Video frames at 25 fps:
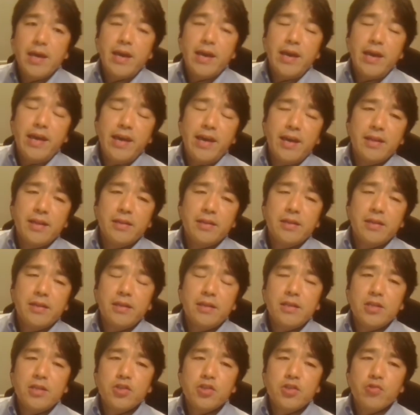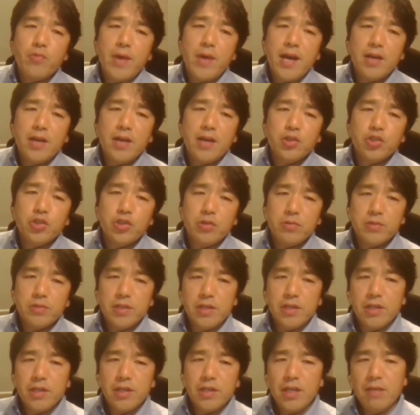And this slide shows
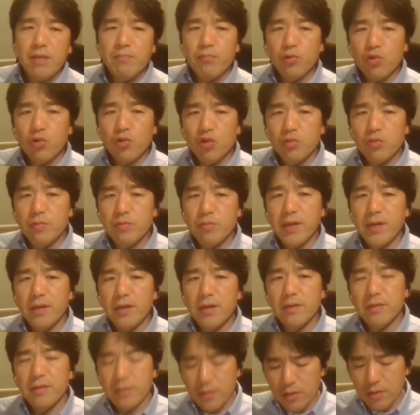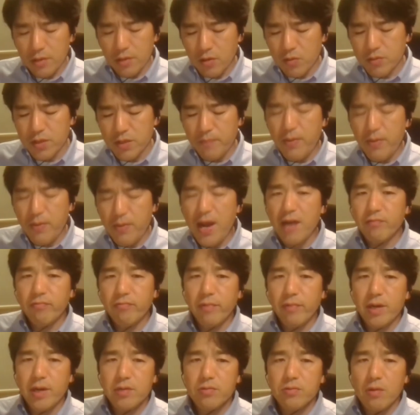the improvement of the
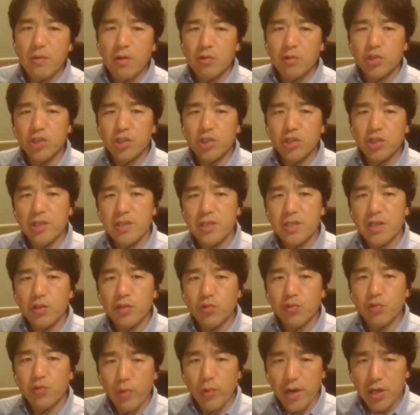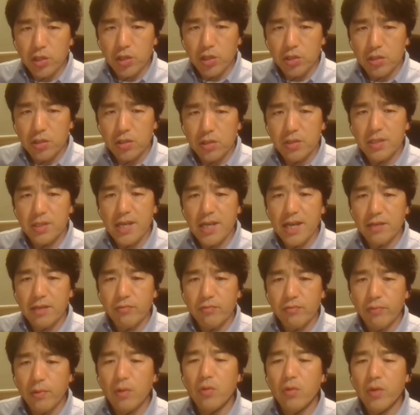practice oxygen saturations at
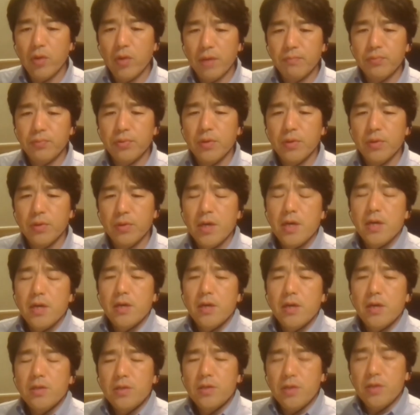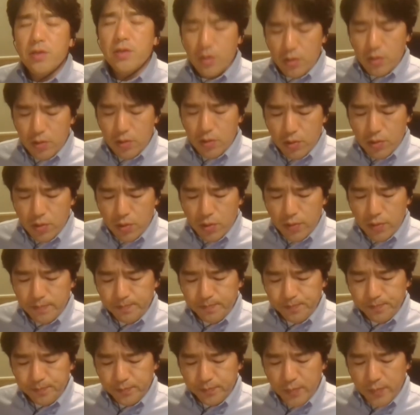flow up. So
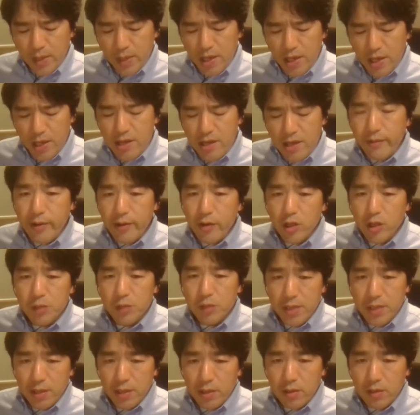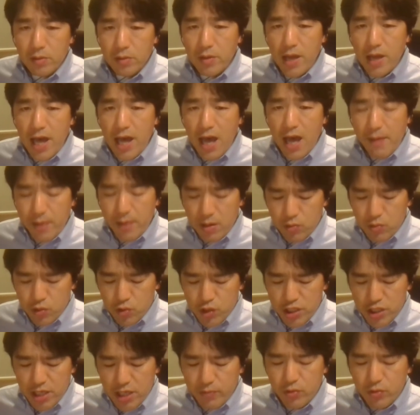in our hospital, about
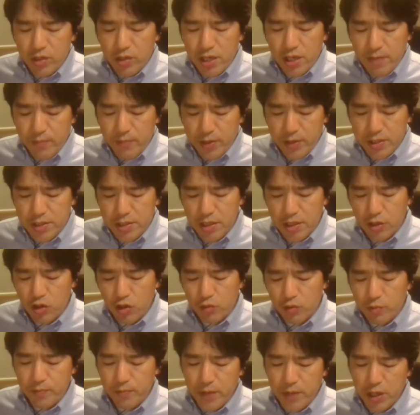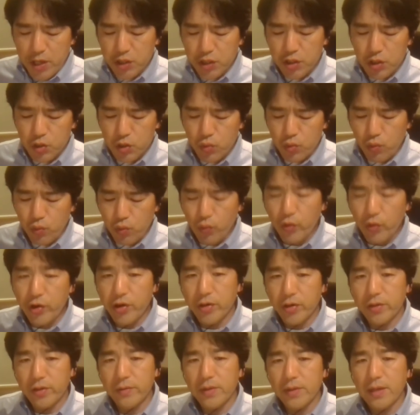70% of the patients were